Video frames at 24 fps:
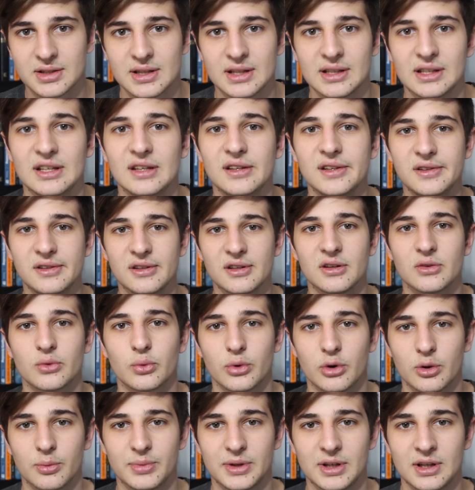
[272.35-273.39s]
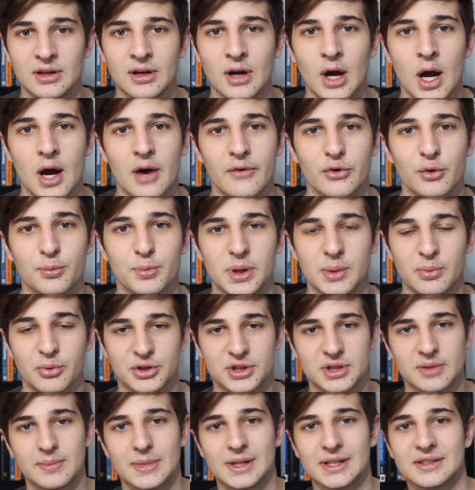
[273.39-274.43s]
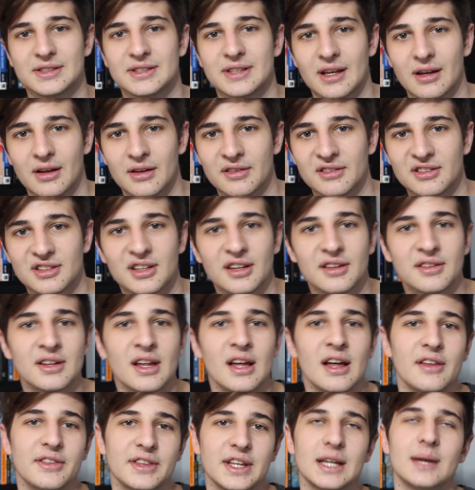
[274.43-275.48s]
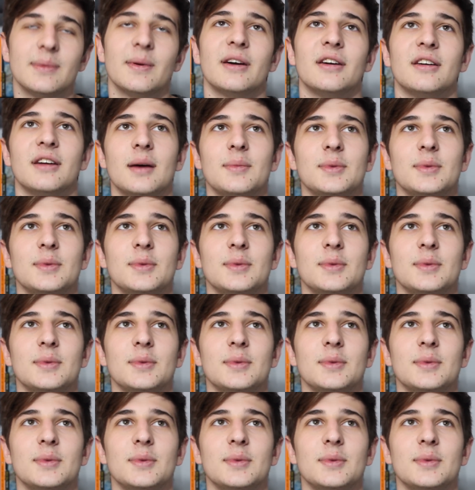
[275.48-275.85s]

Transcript: the easier it will be for people to make sales. Because think about it.